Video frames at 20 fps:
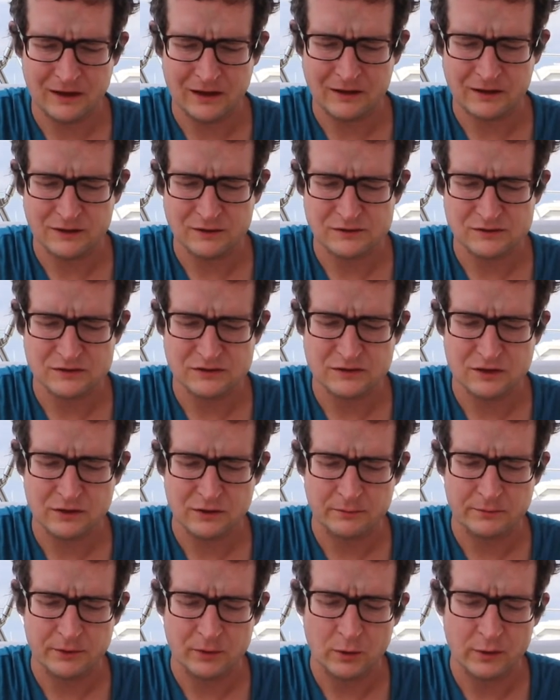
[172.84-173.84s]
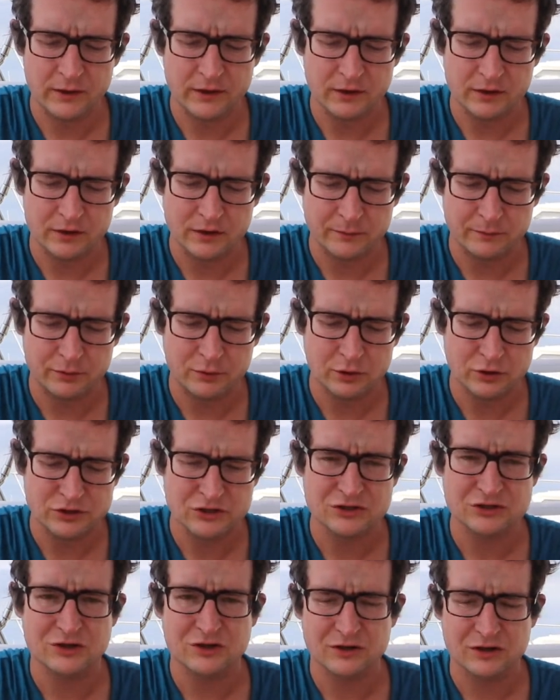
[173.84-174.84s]
Yeah, and there's another bolt here that
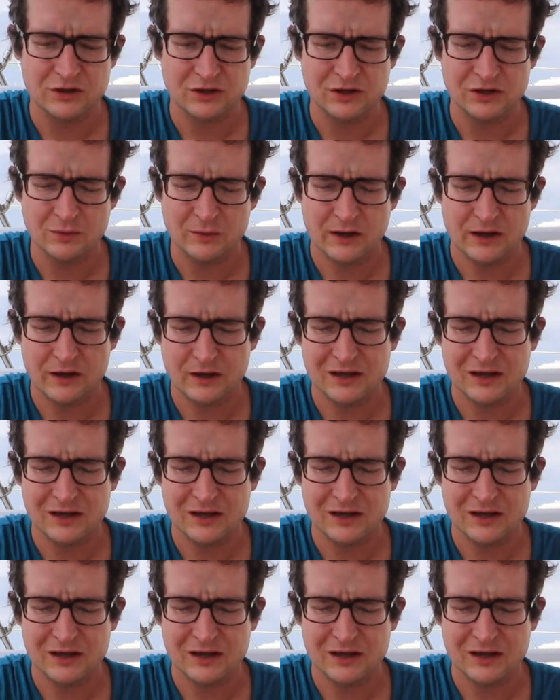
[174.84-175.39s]
pushes on the keyway